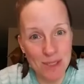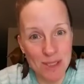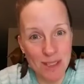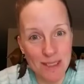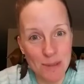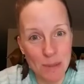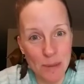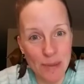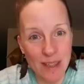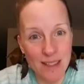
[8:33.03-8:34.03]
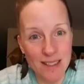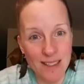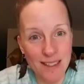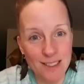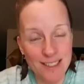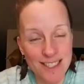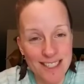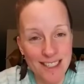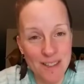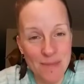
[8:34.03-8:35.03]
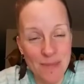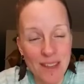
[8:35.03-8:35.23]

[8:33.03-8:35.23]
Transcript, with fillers: after talking about that uh, Usnea.